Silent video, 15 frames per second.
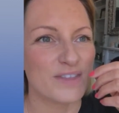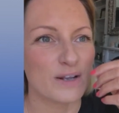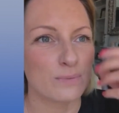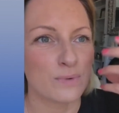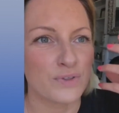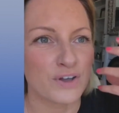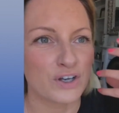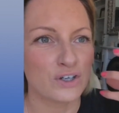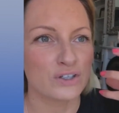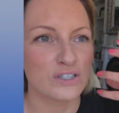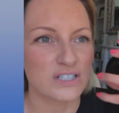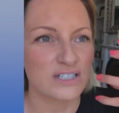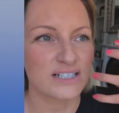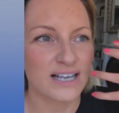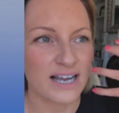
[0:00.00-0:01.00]
with a
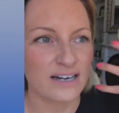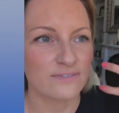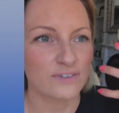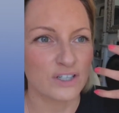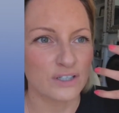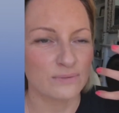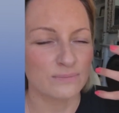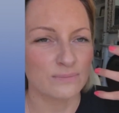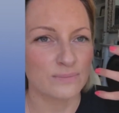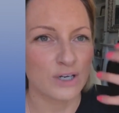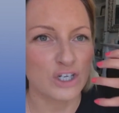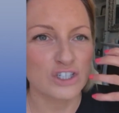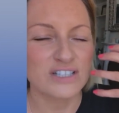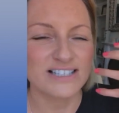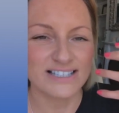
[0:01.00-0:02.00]
good kind of a
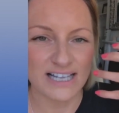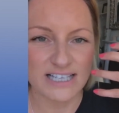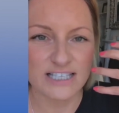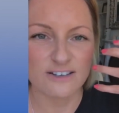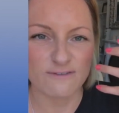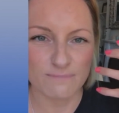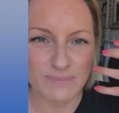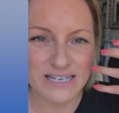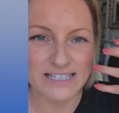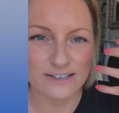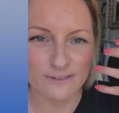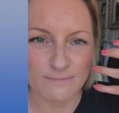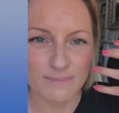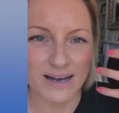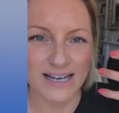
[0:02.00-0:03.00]
good sense of peace
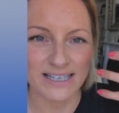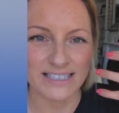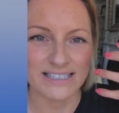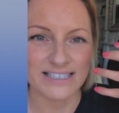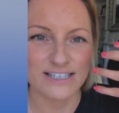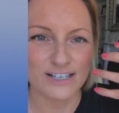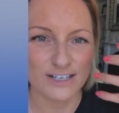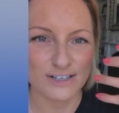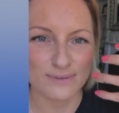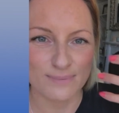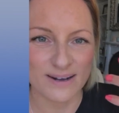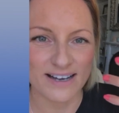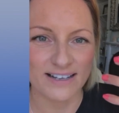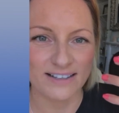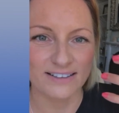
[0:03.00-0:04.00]
of mind as
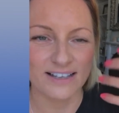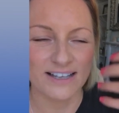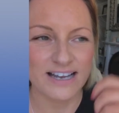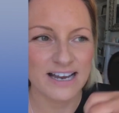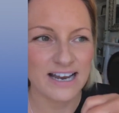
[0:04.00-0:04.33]
well.